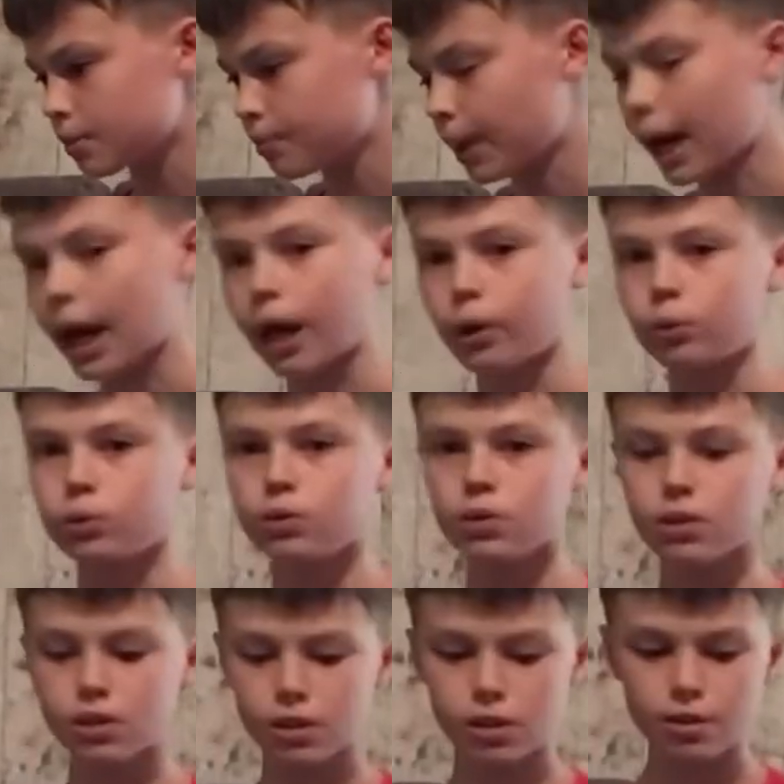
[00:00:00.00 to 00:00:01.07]

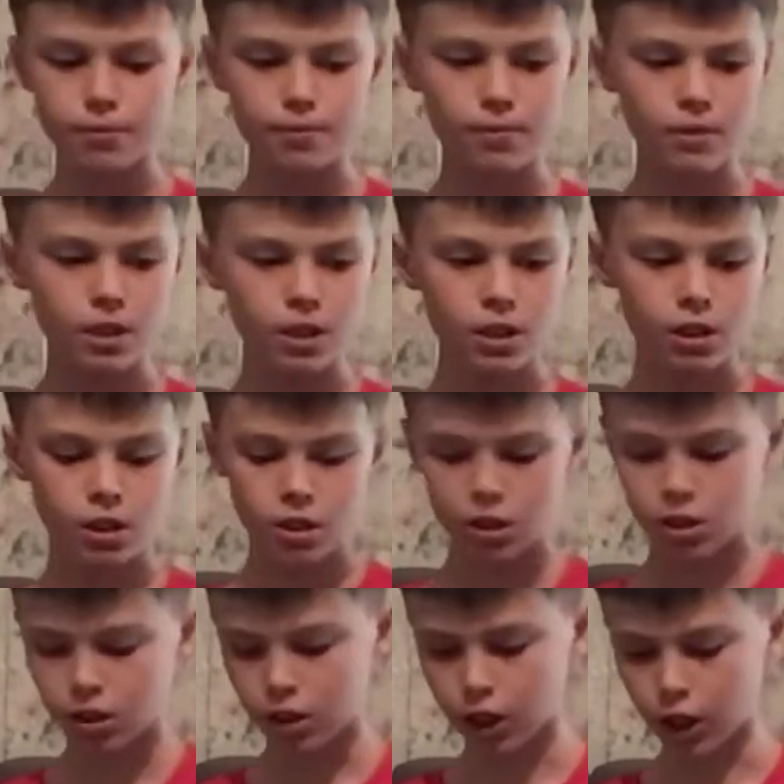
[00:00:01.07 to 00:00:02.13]
pounds.
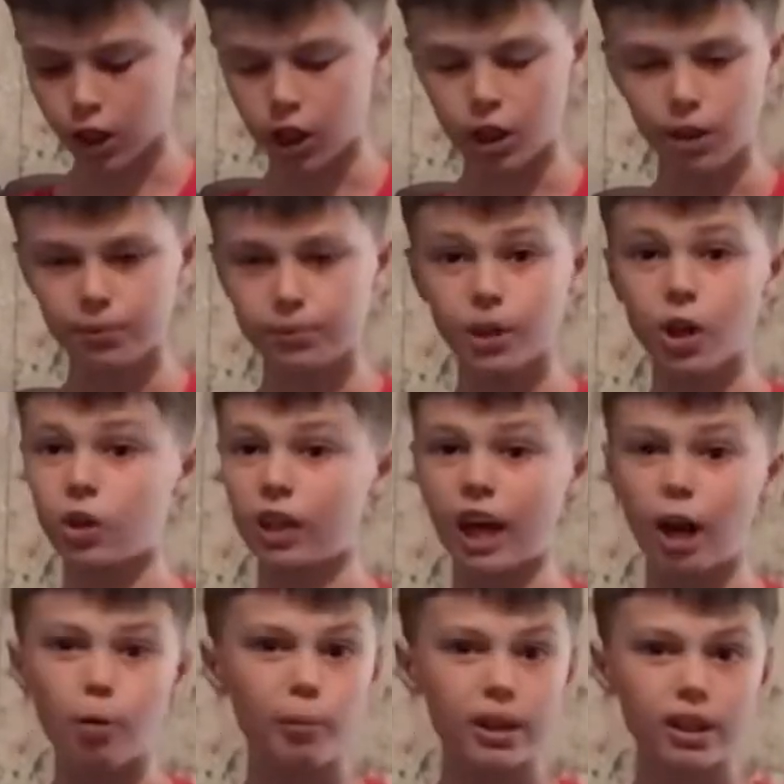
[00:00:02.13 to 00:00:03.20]
Don't know
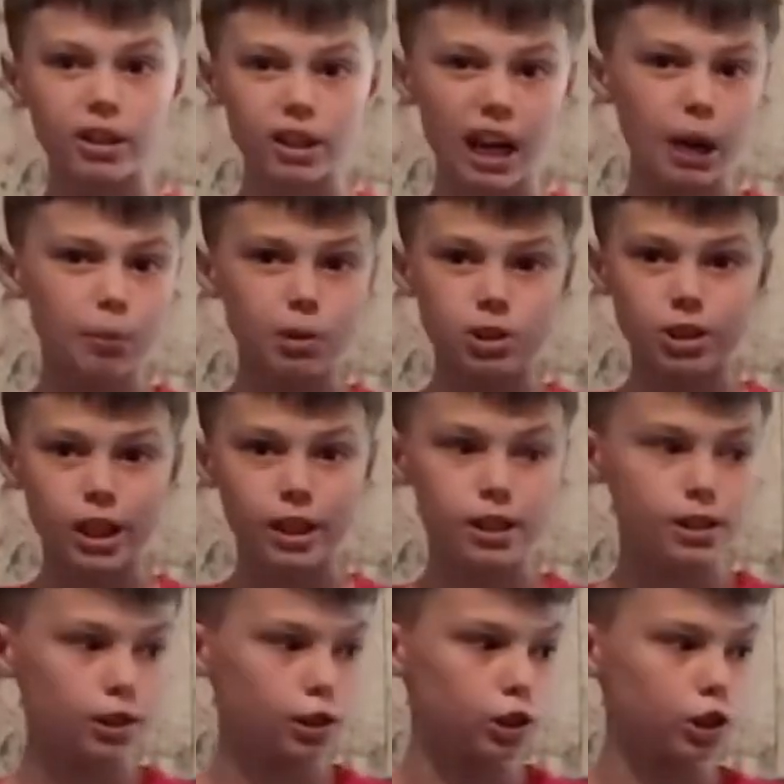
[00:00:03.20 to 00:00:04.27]
how much that
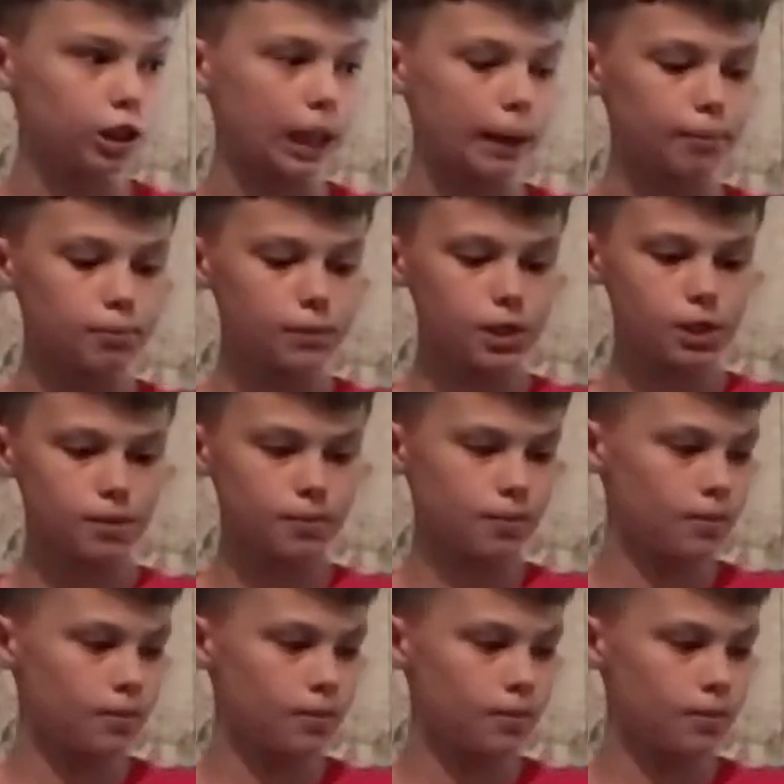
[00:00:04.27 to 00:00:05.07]
is in grams.